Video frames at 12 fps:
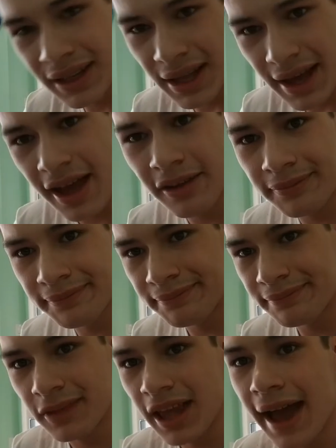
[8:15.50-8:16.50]
Yeah, I'd
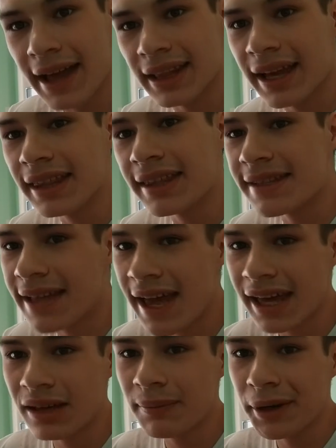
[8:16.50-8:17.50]
I like this
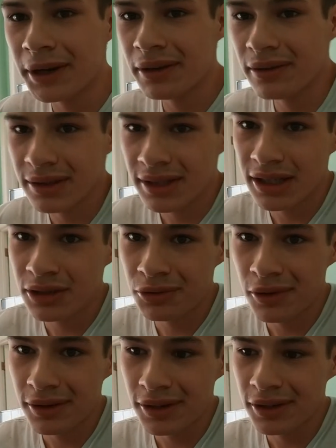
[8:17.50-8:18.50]
tank compared to the
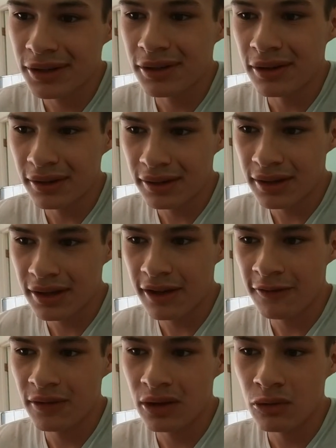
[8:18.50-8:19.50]
T12 or
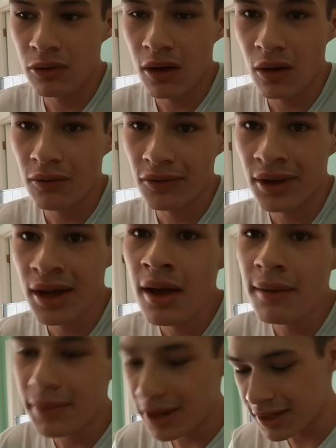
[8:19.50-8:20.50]
TFV12
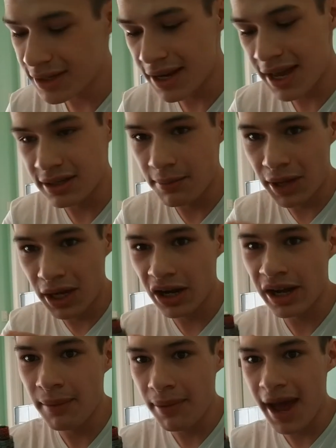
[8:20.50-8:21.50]
because it has a bigger
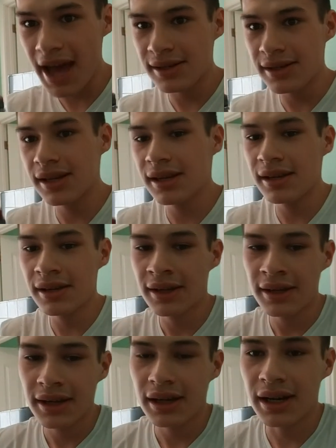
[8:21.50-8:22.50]
capacity,
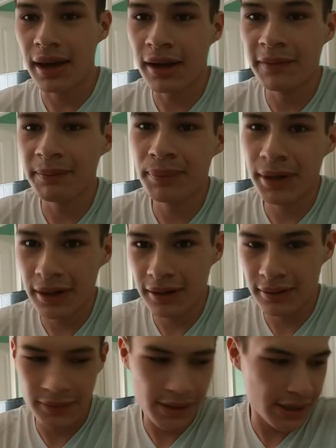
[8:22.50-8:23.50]
and I compare
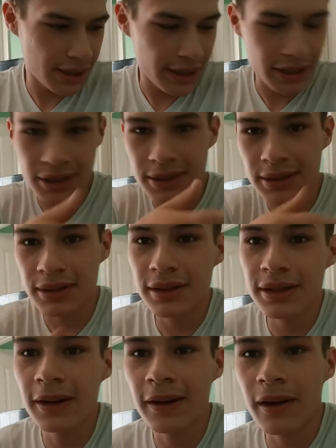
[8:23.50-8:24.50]
and I just
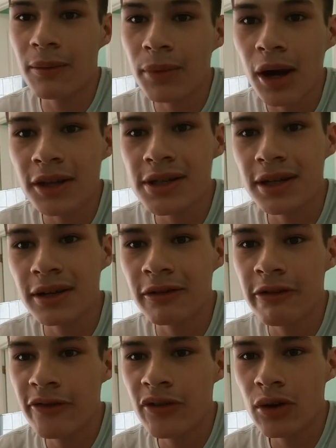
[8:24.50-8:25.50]
did an unboxing
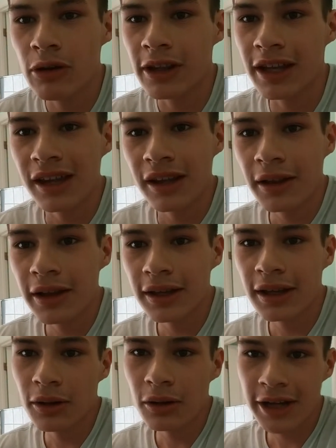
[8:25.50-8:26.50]
and review on the
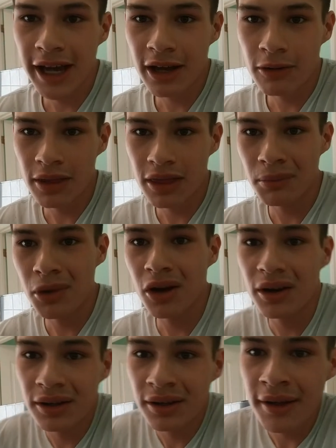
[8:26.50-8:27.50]
Ello tank with the
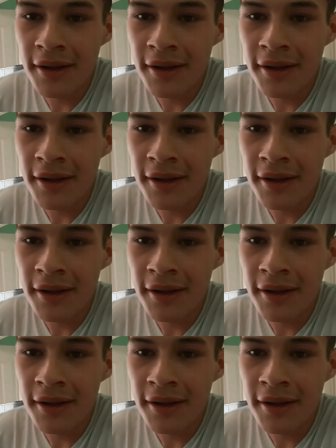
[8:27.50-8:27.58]
mod.